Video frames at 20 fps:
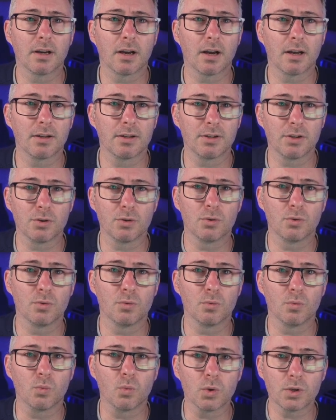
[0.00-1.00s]

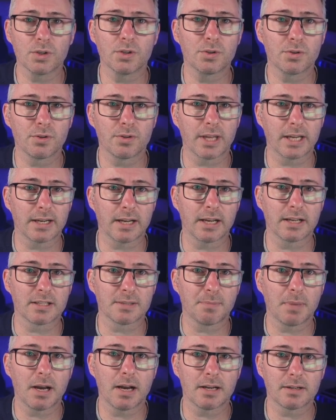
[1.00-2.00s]
you wouldn't do that as
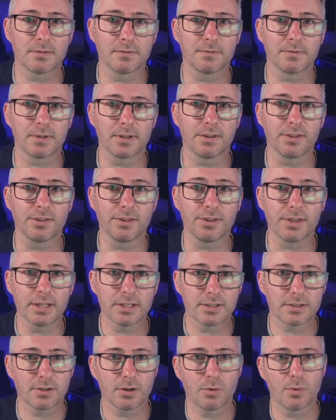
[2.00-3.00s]
part of
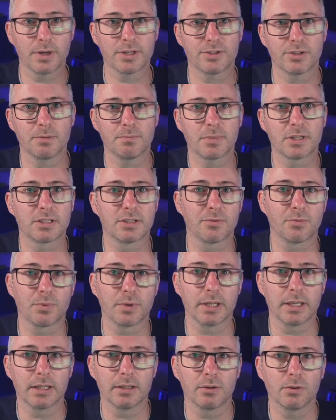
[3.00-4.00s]
this question, because if
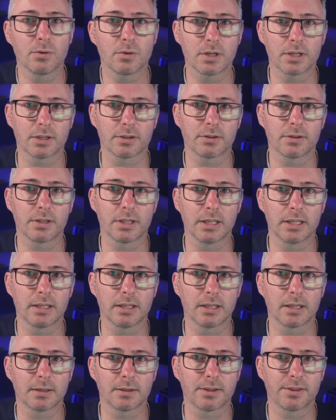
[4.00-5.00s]
we look at it,
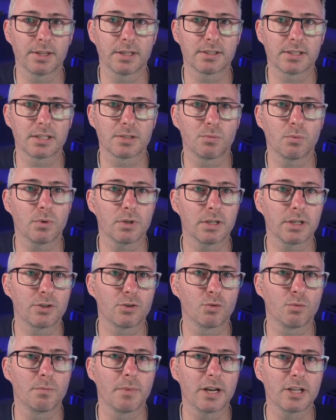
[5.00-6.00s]
the thing says, what
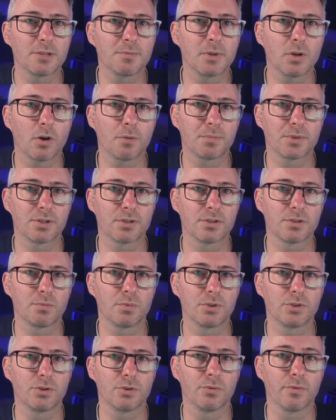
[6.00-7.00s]
initial management options
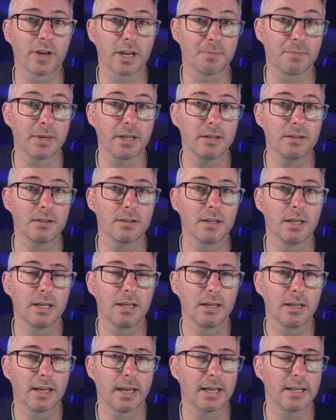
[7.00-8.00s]
would you recommend?
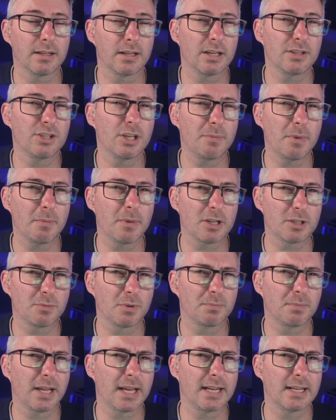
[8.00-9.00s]
And a GP
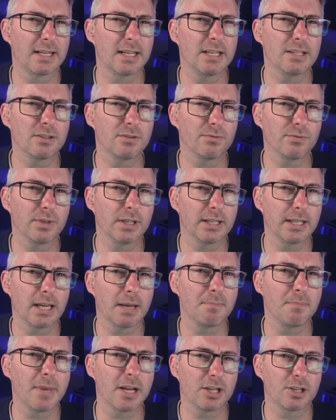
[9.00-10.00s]
management plan isn't really a
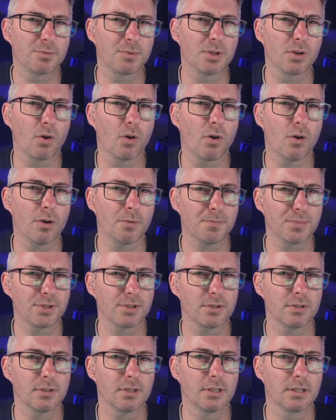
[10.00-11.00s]
management
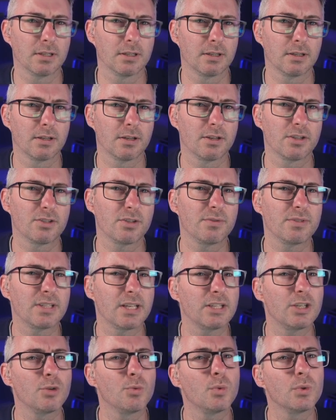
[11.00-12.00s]
option. So
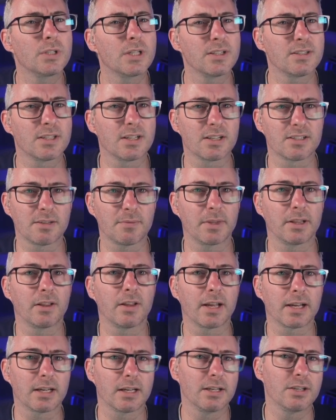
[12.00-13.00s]
instead, you would consider something
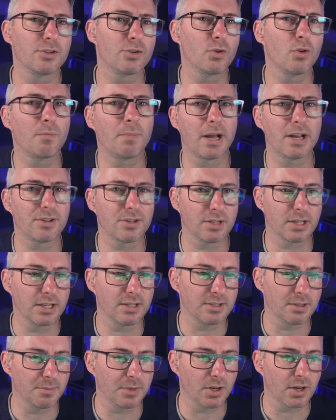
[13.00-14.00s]
like ensure patient
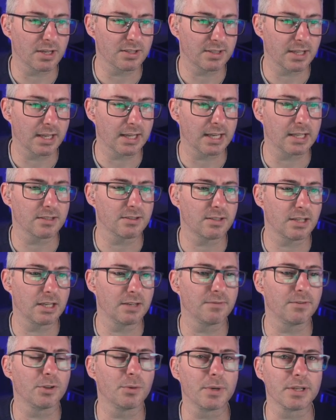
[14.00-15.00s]
is immunized against
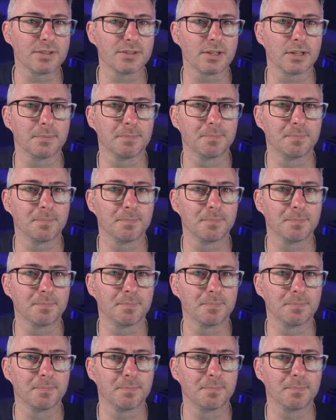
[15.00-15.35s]
influenza.